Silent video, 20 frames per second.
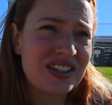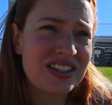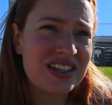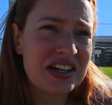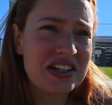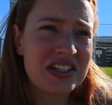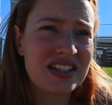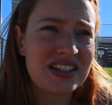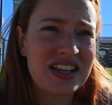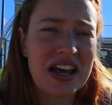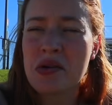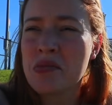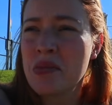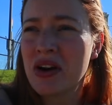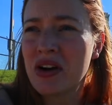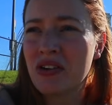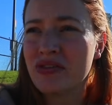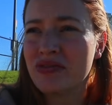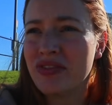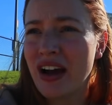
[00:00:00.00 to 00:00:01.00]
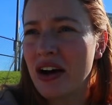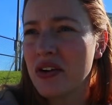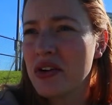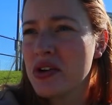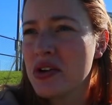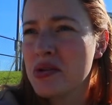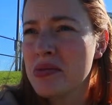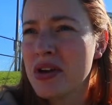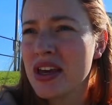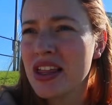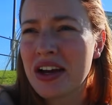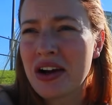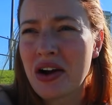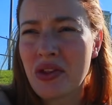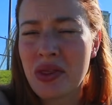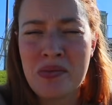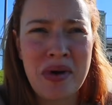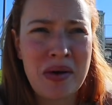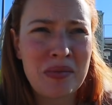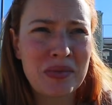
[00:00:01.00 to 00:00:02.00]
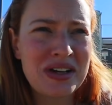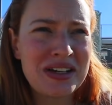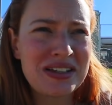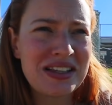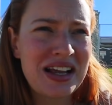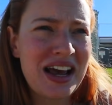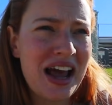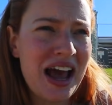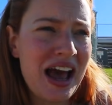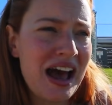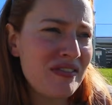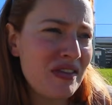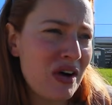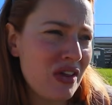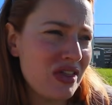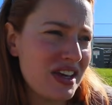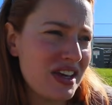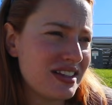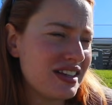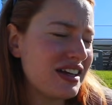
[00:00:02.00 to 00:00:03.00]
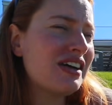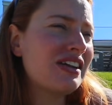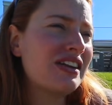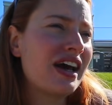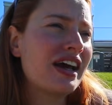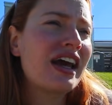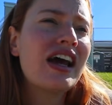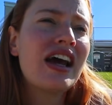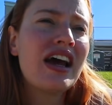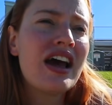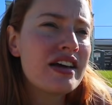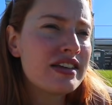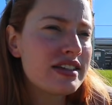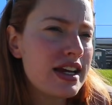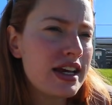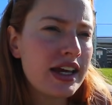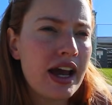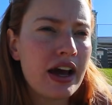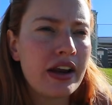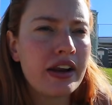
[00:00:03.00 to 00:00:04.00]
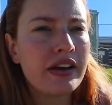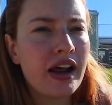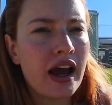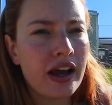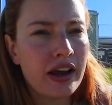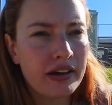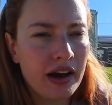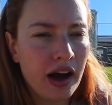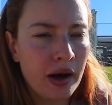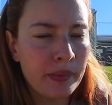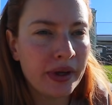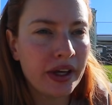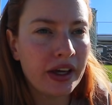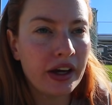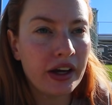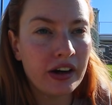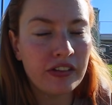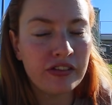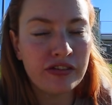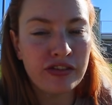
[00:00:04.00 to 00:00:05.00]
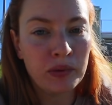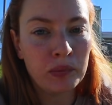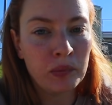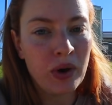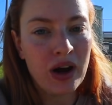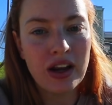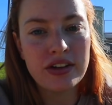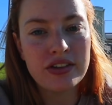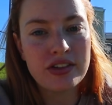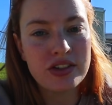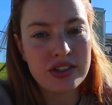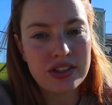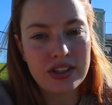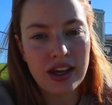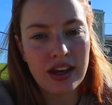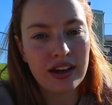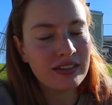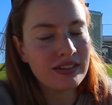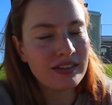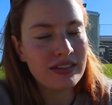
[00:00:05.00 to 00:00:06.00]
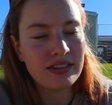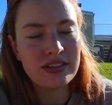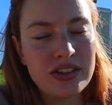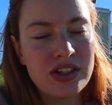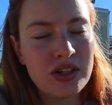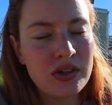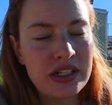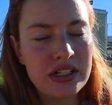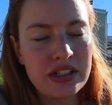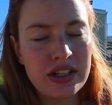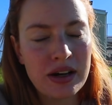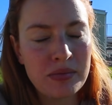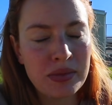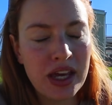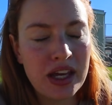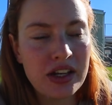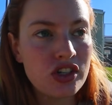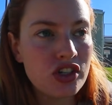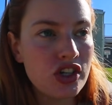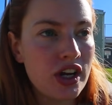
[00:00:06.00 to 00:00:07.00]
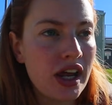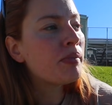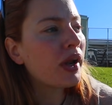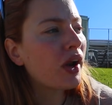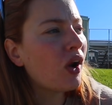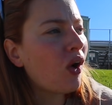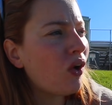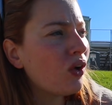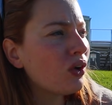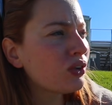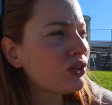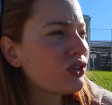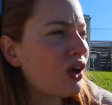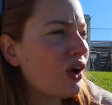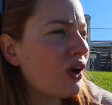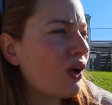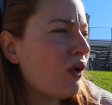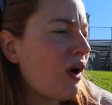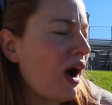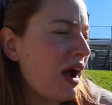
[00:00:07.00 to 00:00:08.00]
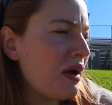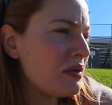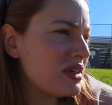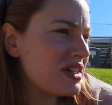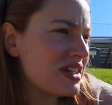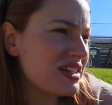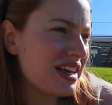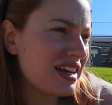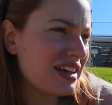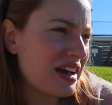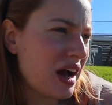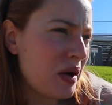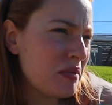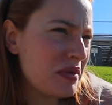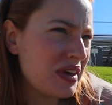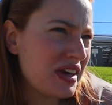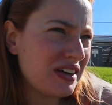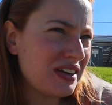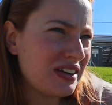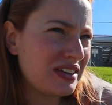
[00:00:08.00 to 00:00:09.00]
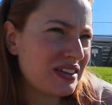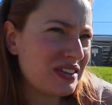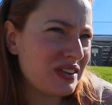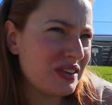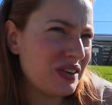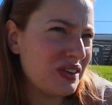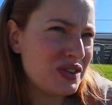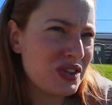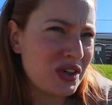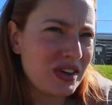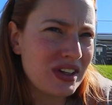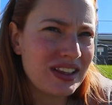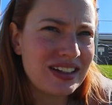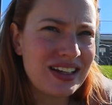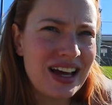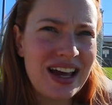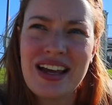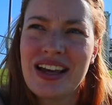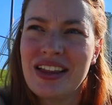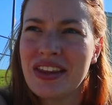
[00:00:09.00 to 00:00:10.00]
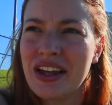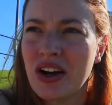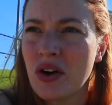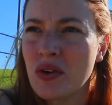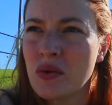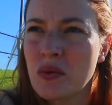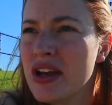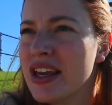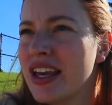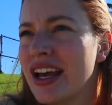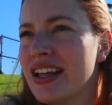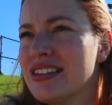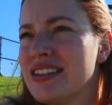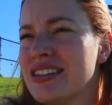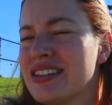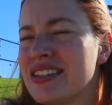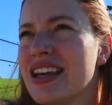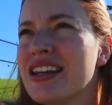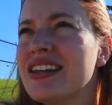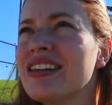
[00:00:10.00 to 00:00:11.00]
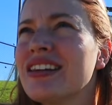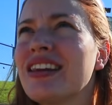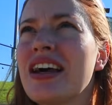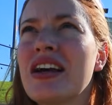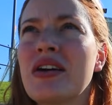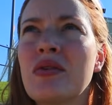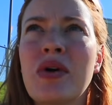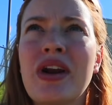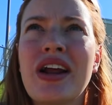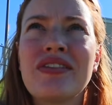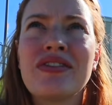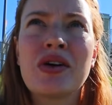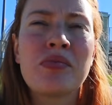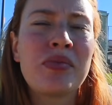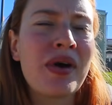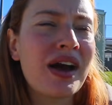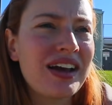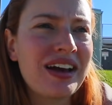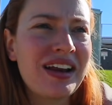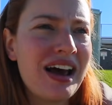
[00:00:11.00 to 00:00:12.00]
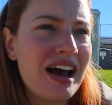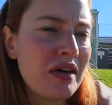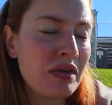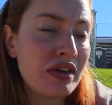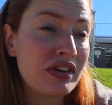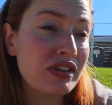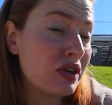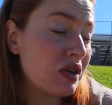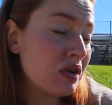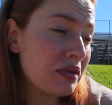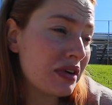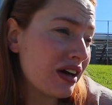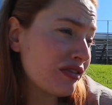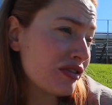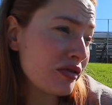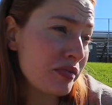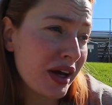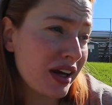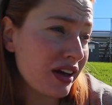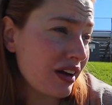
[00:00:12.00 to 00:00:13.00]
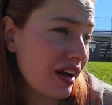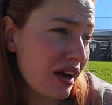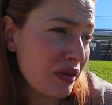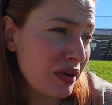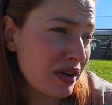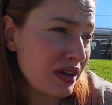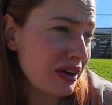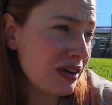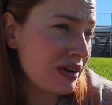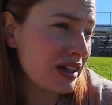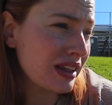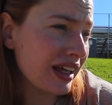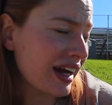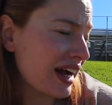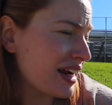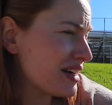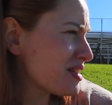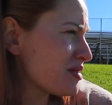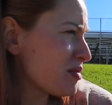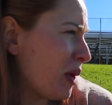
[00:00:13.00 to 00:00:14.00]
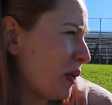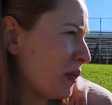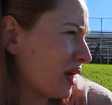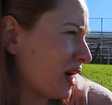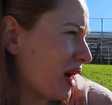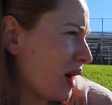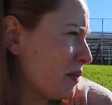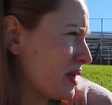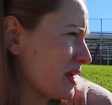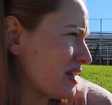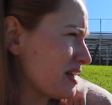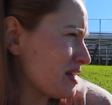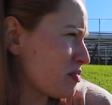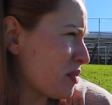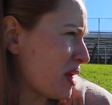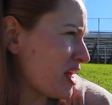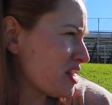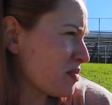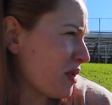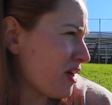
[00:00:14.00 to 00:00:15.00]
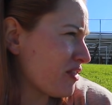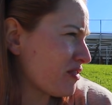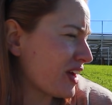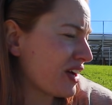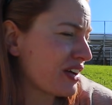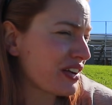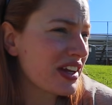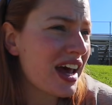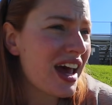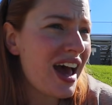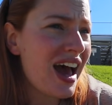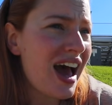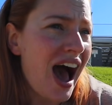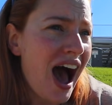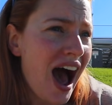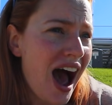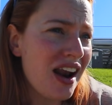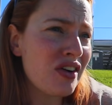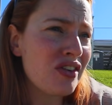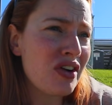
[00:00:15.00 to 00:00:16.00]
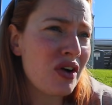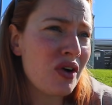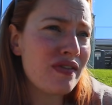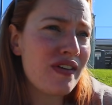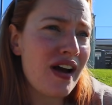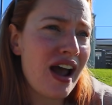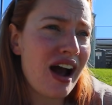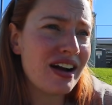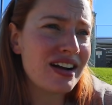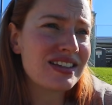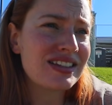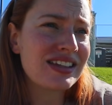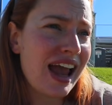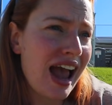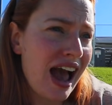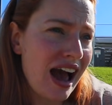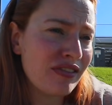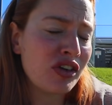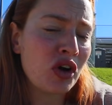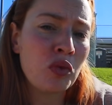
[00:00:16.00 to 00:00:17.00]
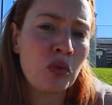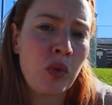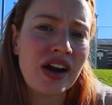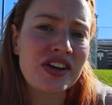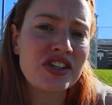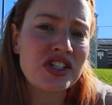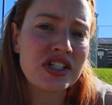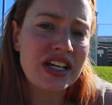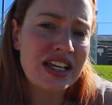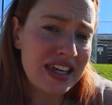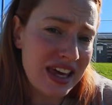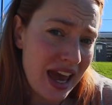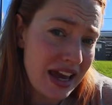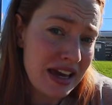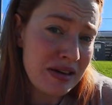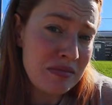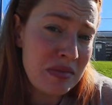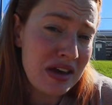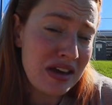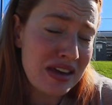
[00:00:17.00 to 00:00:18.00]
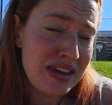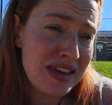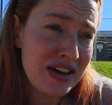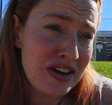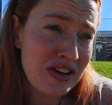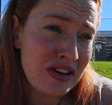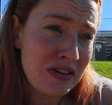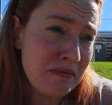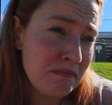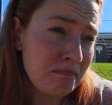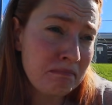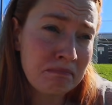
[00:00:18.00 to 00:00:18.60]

such sentimental value to me, like all the memories that I have on hill, like sneaking out at night coming here for one, just like doing dumb kid shit. But also, I would just like come here during the day and like on weekends and like whenever Becca and I were doing whatever Becca and I were doing, like I just remember coming to this baseball field. I don't know if I honestly ever watched a game here,